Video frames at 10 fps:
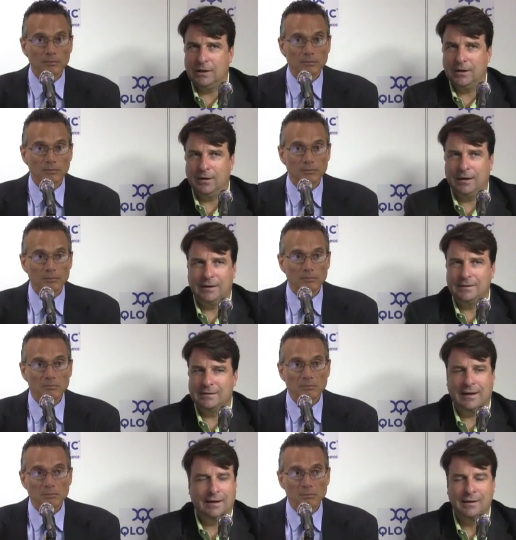Speaker 1: there.
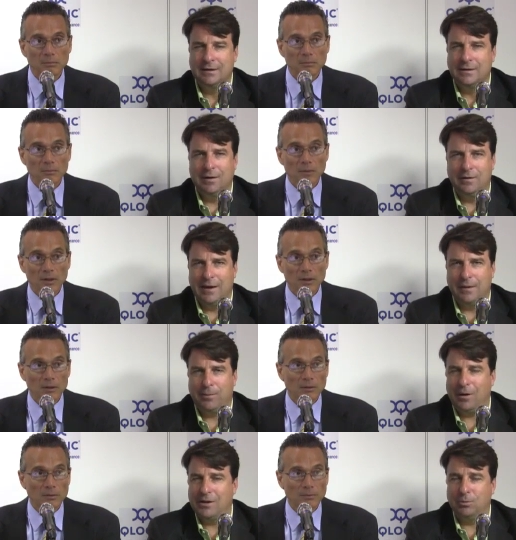And uh, you know, the
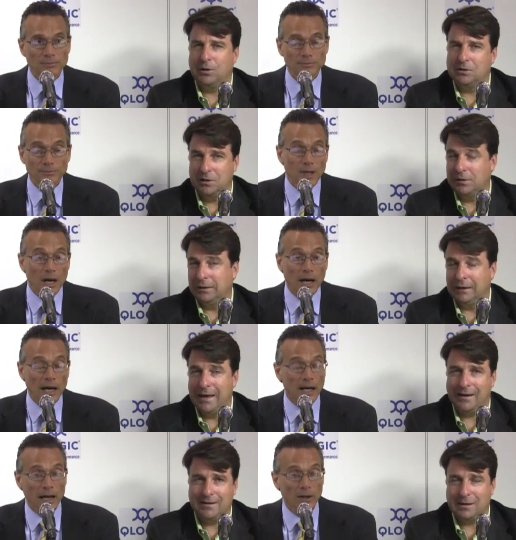enterprise will continue to
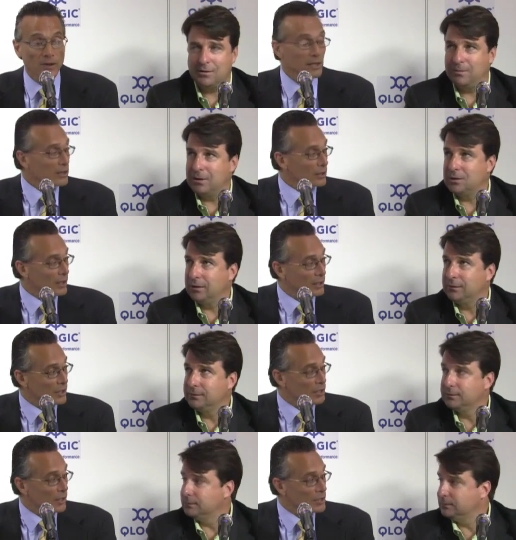lag. I, I don't I think they're
Speaker 2: leading
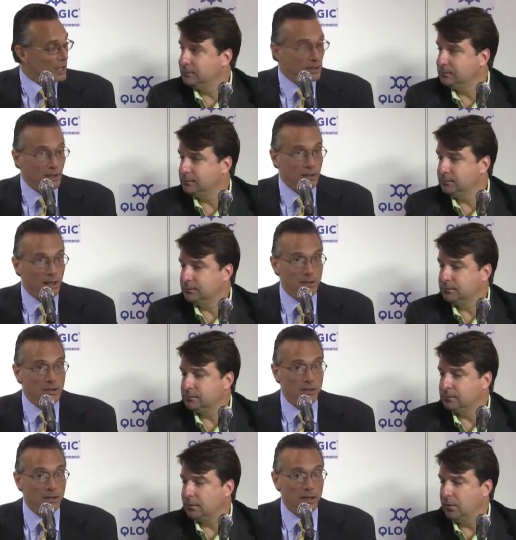the charge. I think that's uh,